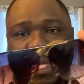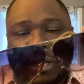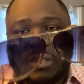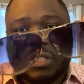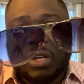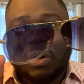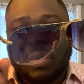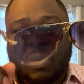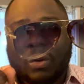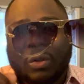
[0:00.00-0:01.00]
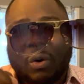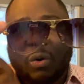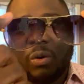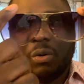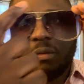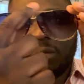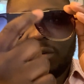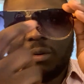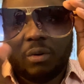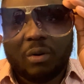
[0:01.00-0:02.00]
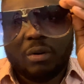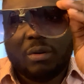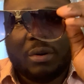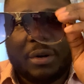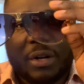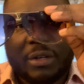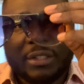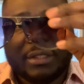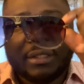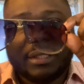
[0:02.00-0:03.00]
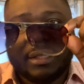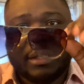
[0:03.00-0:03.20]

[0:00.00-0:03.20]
It's gold all over, all around.